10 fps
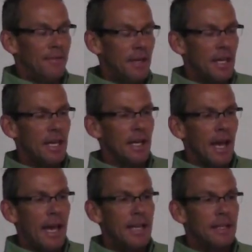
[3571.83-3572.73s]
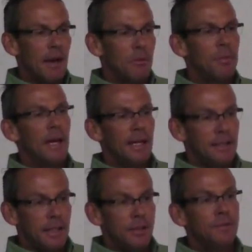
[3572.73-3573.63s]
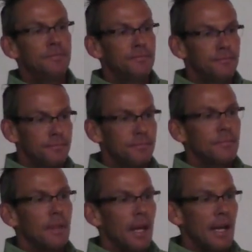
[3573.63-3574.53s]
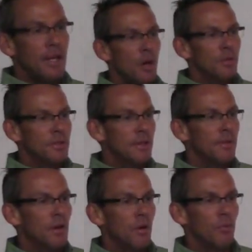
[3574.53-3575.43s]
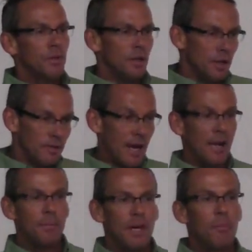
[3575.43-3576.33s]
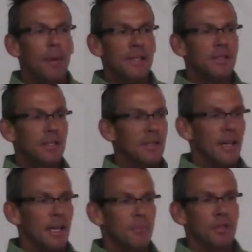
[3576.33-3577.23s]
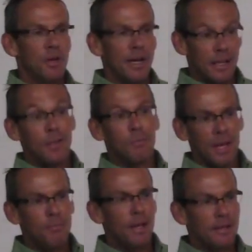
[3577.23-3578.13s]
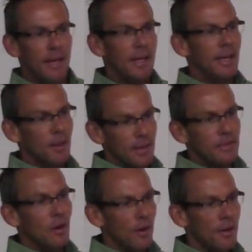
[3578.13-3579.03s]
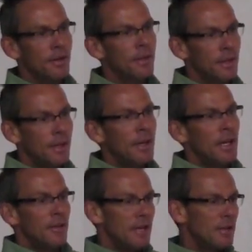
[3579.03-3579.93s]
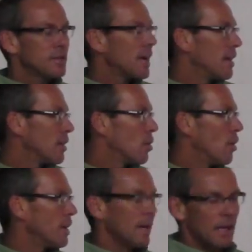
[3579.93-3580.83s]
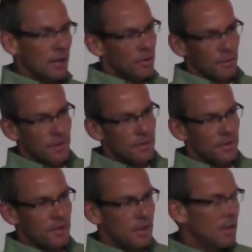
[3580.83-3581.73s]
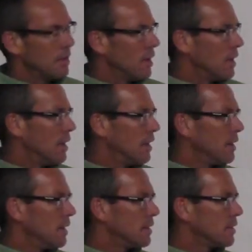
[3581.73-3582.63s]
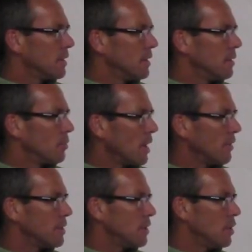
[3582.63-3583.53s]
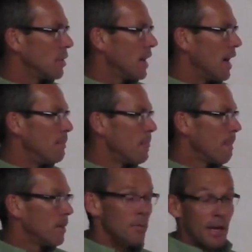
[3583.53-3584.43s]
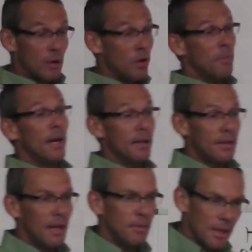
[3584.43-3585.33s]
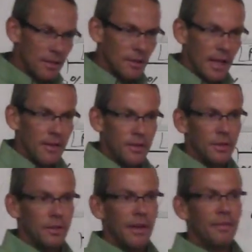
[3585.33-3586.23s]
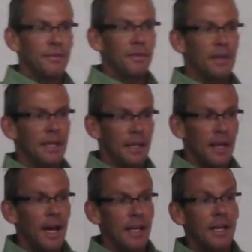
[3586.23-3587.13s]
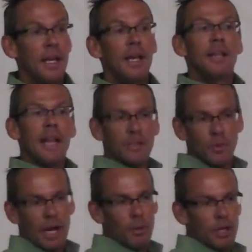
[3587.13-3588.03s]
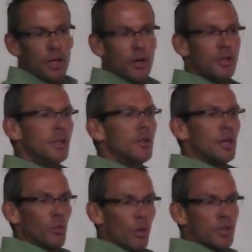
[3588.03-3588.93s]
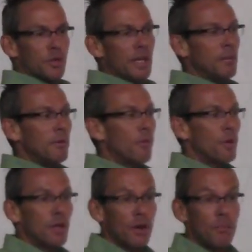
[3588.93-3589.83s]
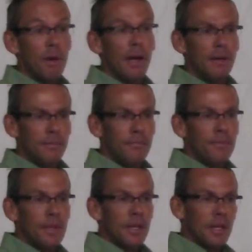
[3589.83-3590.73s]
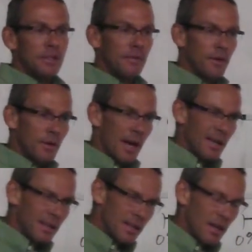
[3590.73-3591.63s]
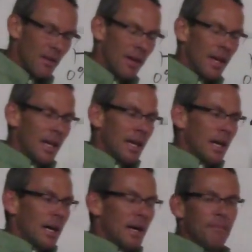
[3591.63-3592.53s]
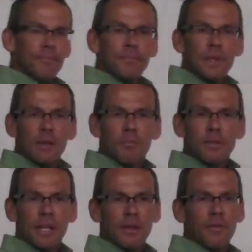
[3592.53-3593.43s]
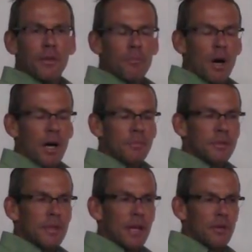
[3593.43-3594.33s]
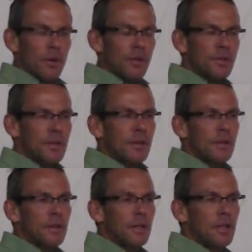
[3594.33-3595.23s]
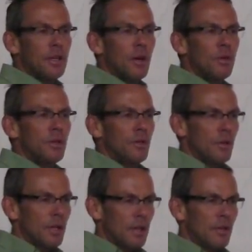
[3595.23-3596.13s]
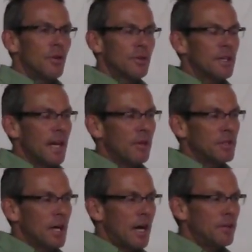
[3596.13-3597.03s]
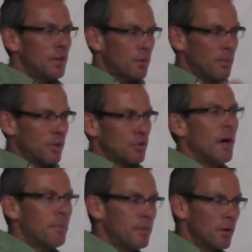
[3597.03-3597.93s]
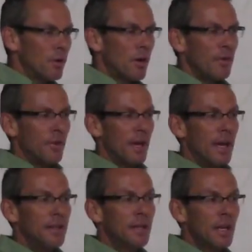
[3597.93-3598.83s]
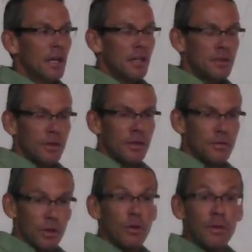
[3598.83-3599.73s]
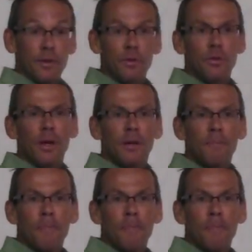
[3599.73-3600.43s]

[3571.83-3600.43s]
If you could get eight, that would be ideal. And I know it's difficult when you know you've got to be up by 6 a.m. to try to get to bed by 10. I know it's hard. The other side of the coin, and I don't know if this is, uh, is relevant to you or not, you may go to bed at 10, but then you lay there till 11, 15 at night. That's when I would encourage you to look at what you're eating before you go to bed. Because if you're not, you know, um, particularly for the moms that nursed, you know when you get done nursing how a child, you can pretty much drop him or her on their head because they're literally food junk.